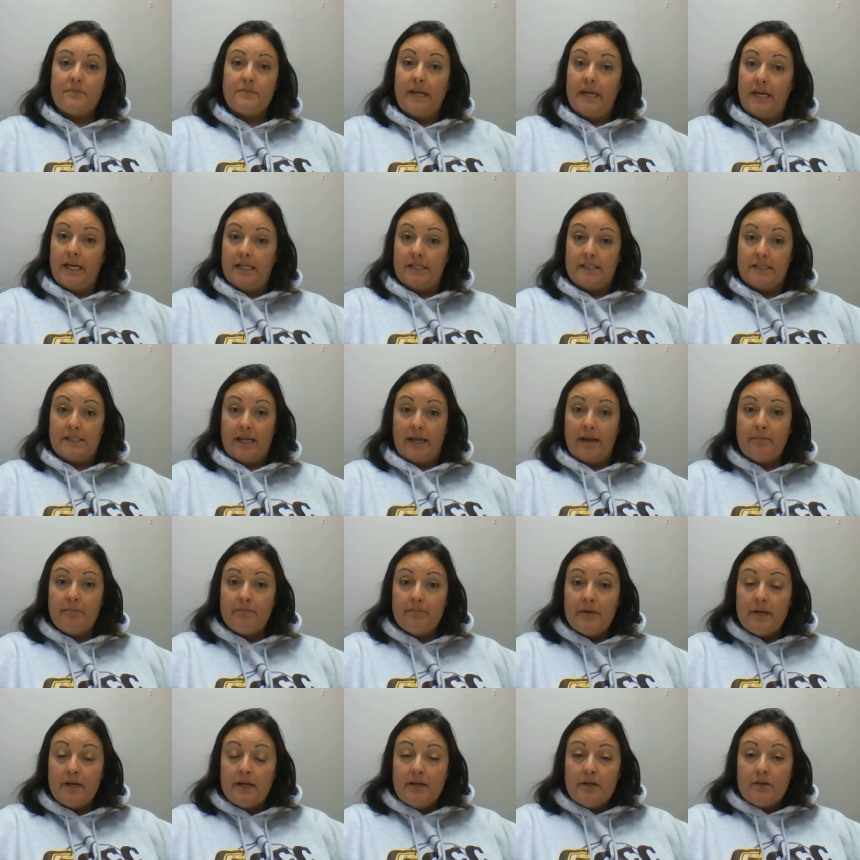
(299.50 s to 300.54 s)

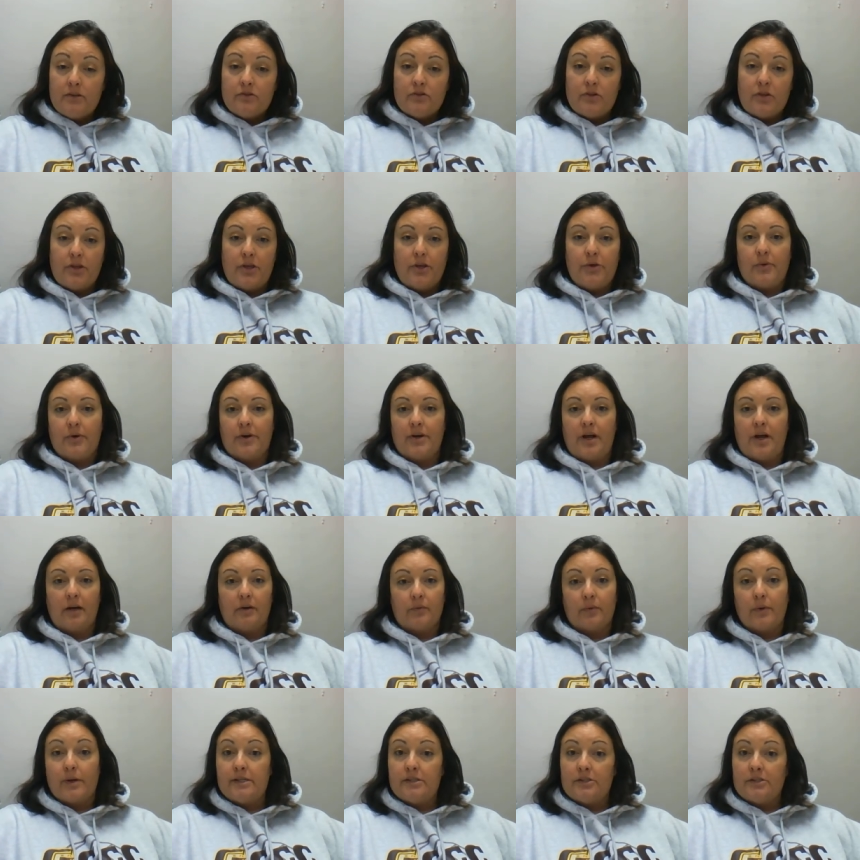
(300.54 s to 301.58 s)
exam so that you are
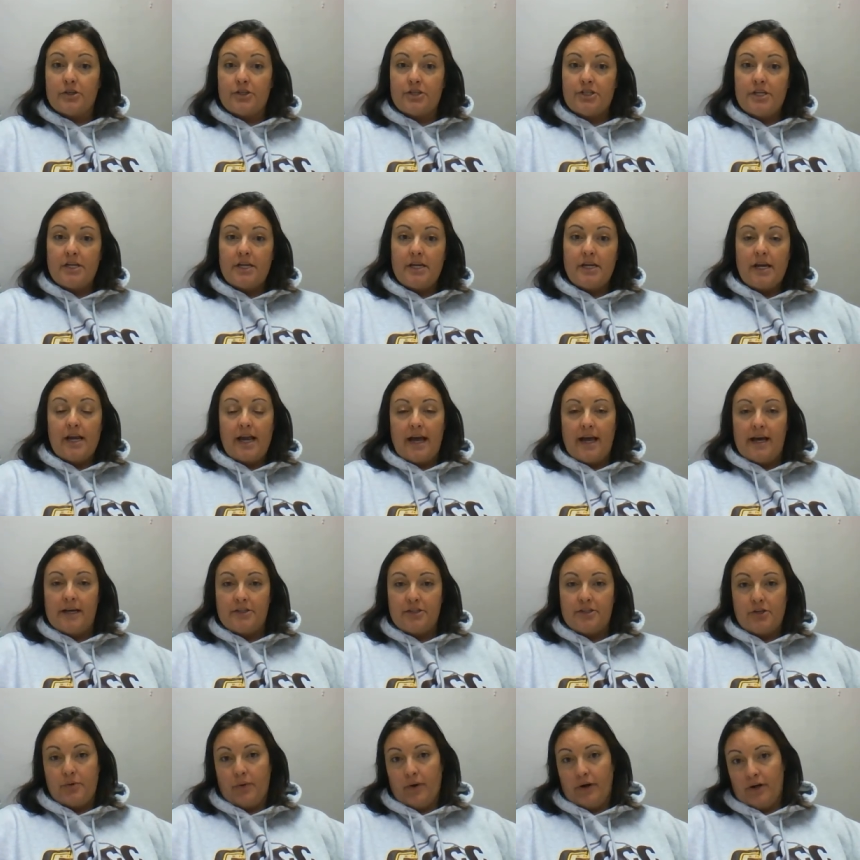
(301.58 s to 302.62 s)
not researching
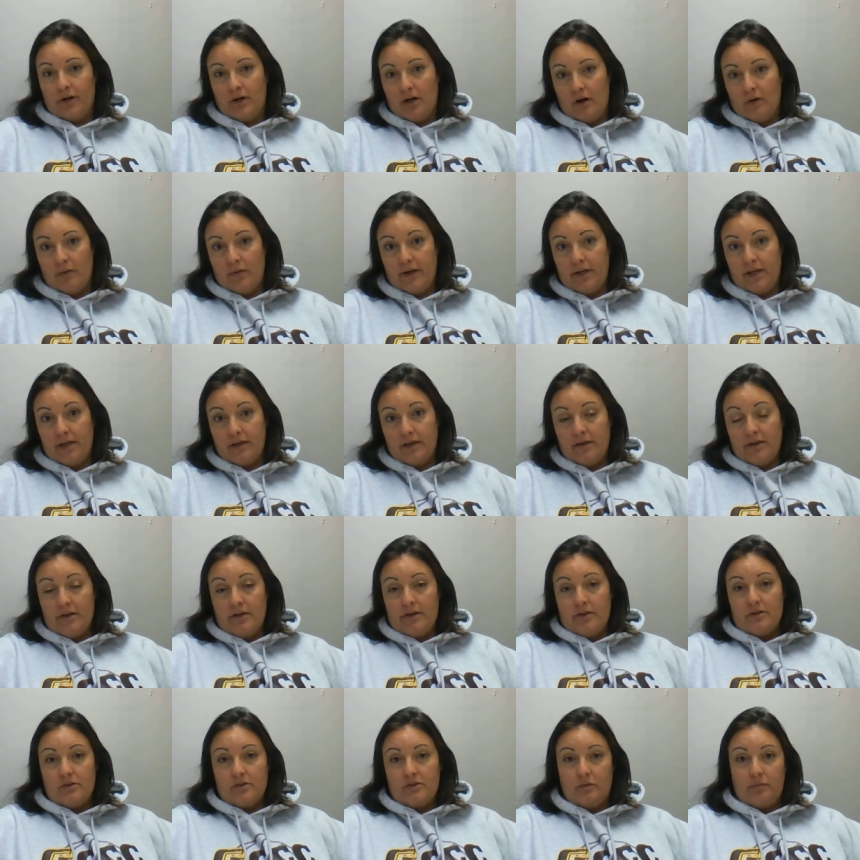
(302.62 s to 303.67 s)
as you are going.
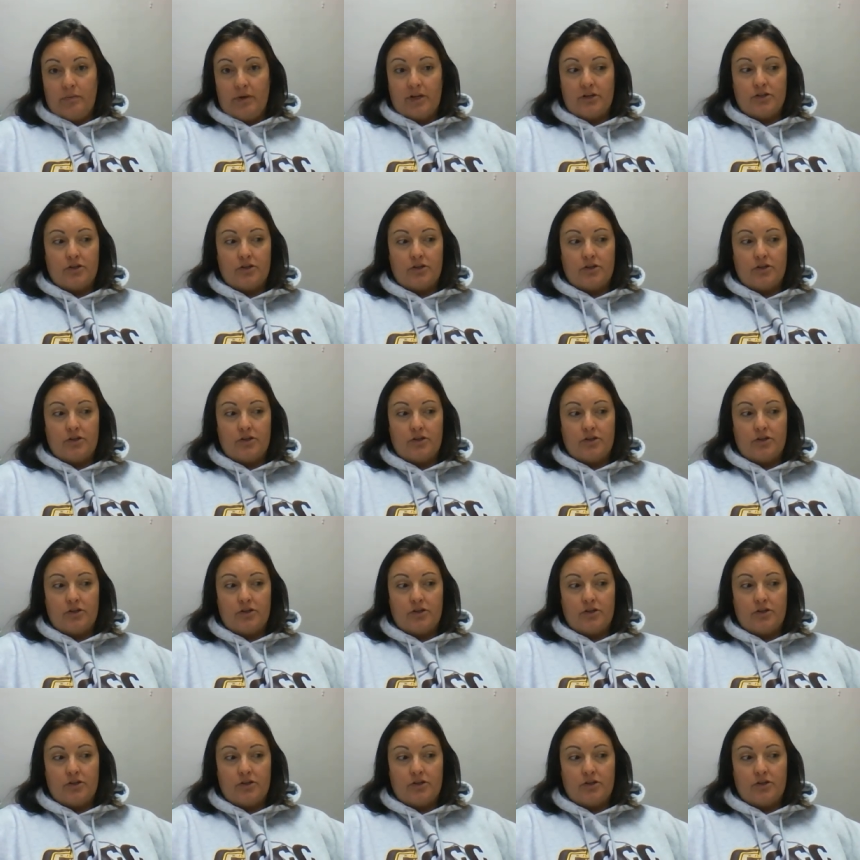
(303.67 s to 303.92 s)
So make